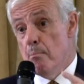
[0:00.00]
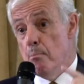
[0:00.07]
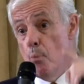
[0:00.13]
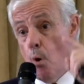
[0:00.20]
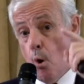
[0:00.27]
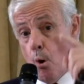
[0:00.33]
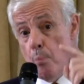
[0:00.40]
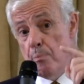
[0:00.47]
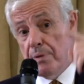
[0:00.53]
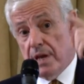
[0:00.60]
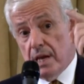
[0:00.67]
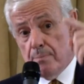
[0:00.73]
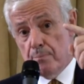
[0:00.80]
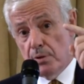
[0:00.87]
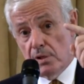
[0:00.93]
more
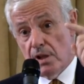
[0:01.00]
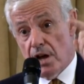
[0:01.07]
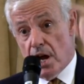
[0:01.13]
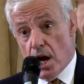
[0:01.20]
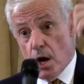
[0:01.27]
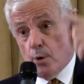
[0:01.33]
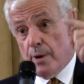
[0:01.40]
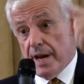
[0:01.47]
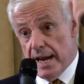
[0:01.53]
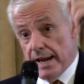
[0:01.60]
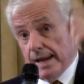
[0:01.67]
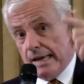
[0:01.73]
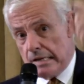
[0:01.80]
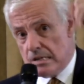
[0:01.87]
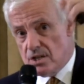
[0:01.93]
people going
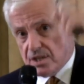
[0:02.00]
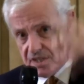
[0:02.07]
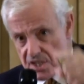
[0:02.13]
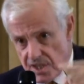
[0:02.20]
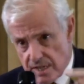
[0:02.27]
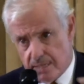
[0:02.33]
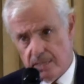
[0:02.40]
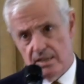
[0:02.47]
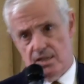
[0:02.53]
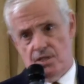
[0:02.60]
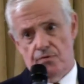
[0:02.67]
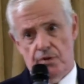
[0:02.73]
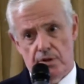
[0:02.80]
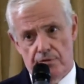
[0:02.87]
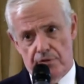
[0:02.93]
into cities
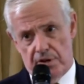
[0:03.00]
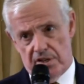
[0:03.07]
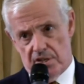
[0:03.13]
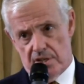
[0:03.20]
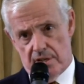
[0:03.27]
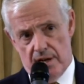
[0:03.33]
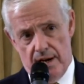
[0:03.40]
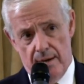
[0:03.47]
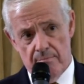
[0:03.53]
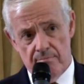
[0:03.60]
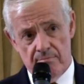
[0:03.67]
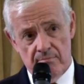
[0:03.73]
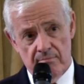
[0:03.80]
for the first time